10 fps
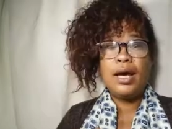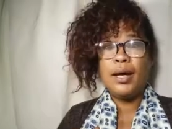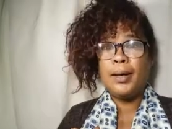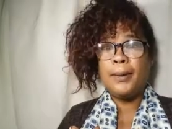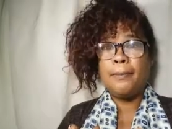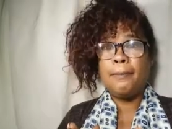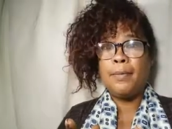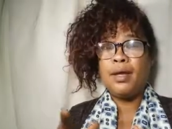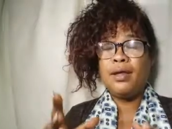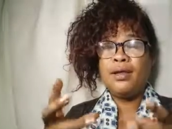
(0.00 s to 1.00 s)
Um,
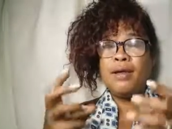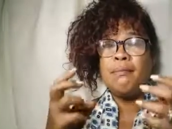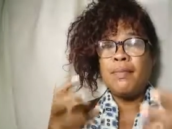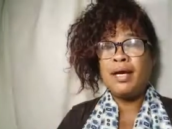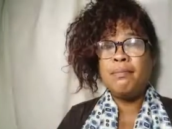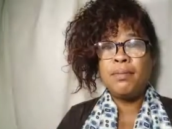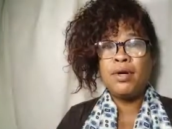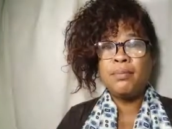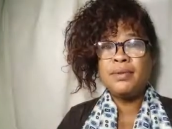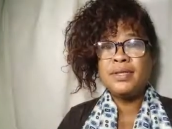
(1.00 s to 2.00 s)
the main
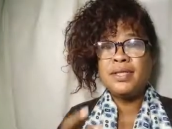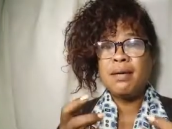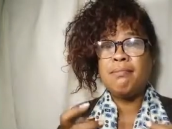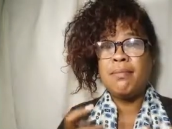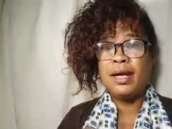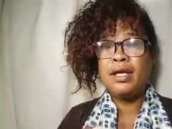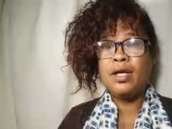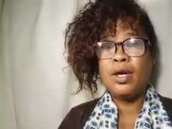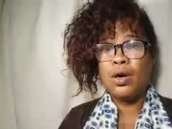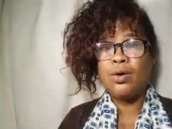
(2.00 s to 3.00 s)
purpose, the main
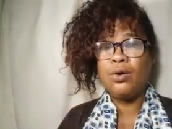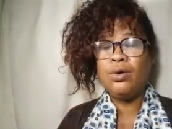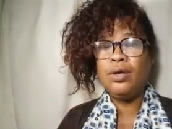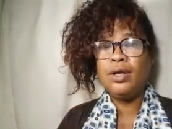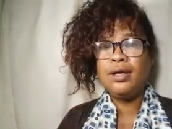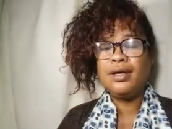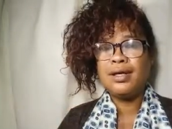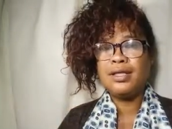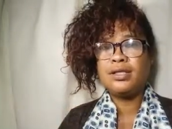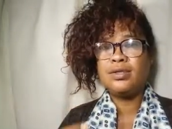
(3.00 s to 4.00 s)
goal
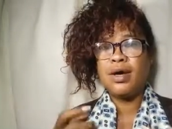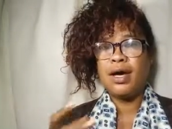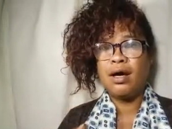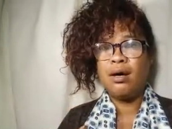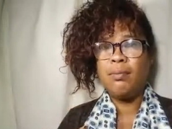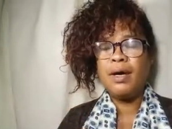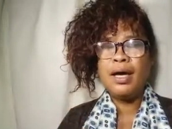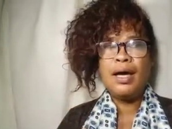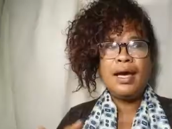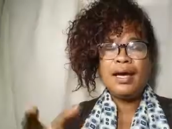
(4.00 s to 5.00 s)
is to help
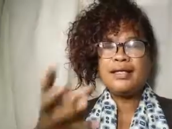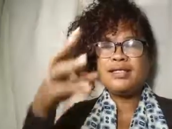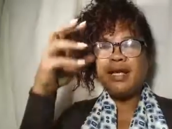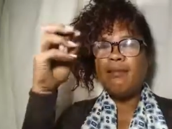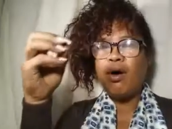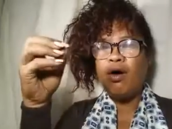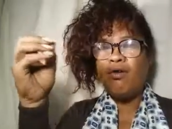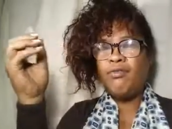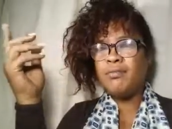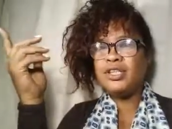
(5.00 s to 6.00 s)
and some
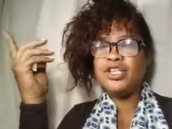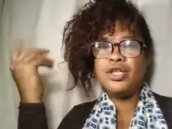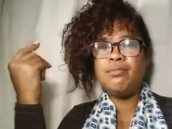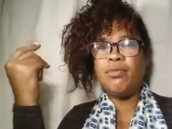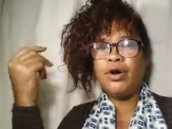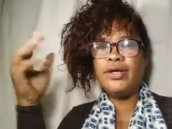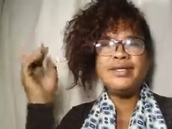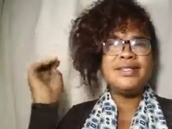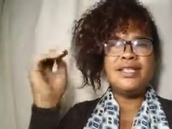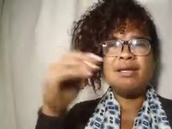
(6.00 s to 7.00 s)
of machine
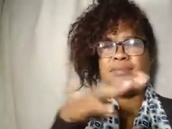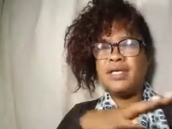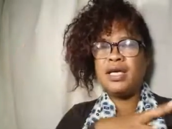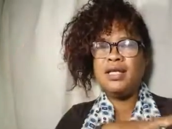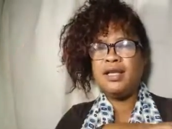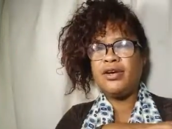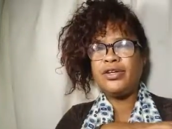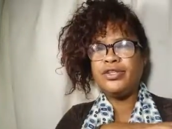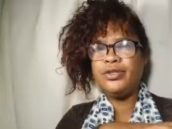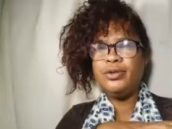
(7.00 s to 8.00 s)
modern seeps in there
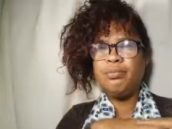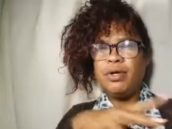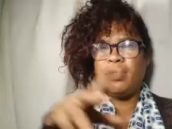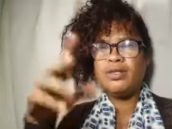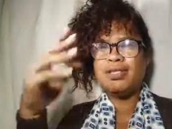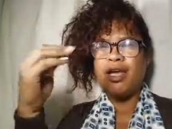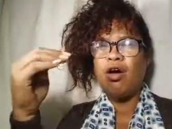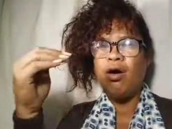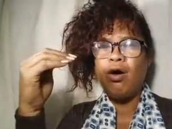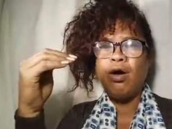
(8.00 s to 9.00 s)
too because they
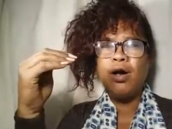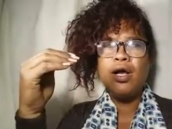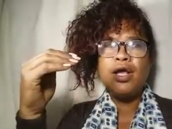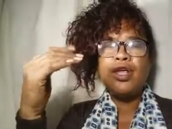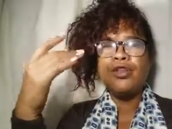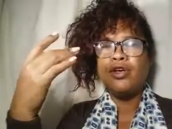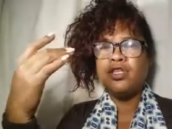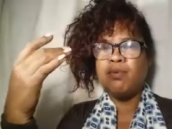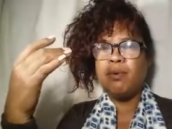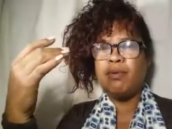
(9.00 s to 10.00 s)
are
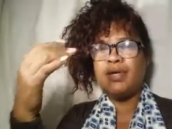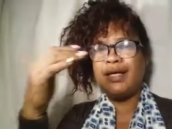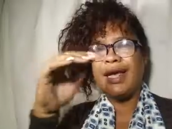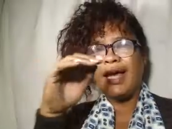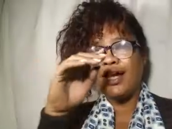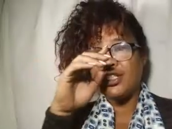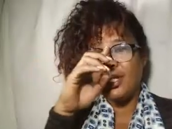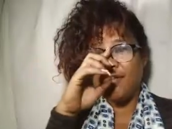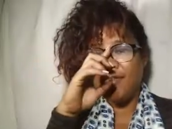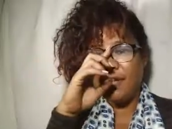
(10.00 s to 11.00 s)
those people that
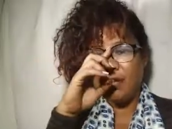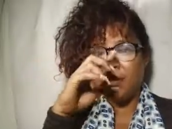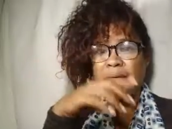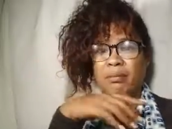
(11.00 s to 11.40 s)
actually feel